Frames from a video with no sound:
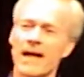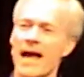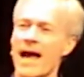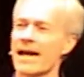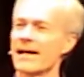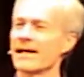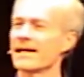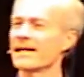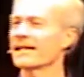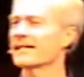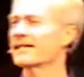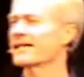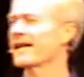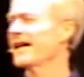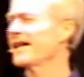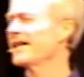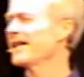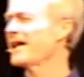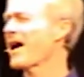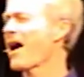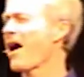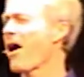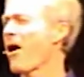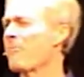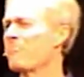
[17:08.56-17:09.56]
at it and say,
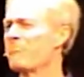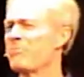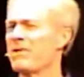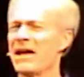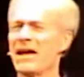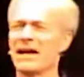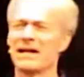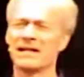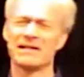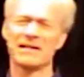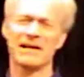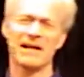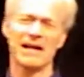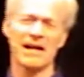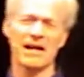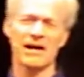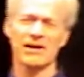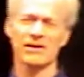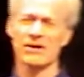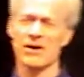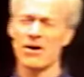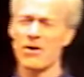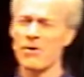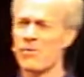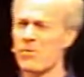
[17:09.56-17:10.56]
No big
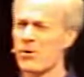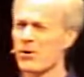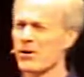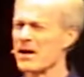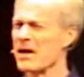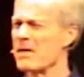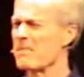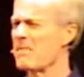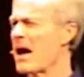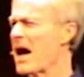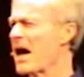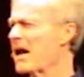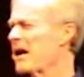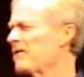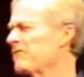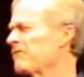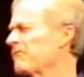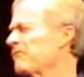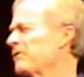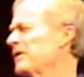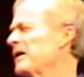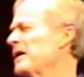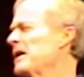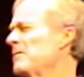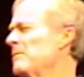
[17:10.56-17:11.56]
deal, don't worry about it.
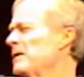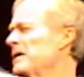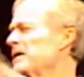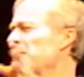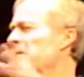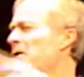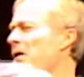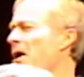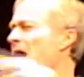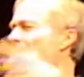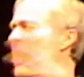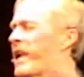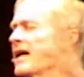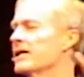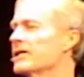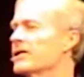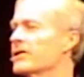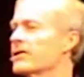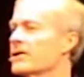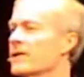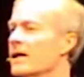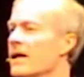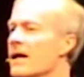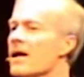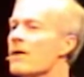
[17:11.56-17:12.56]
Freedom in
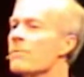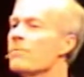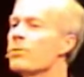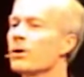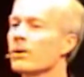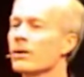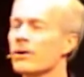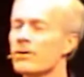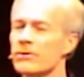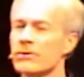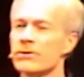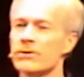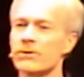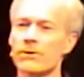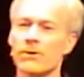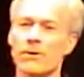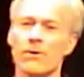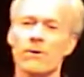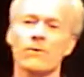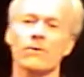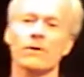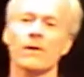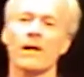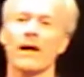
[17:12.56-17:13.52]
Christ pollutes your whole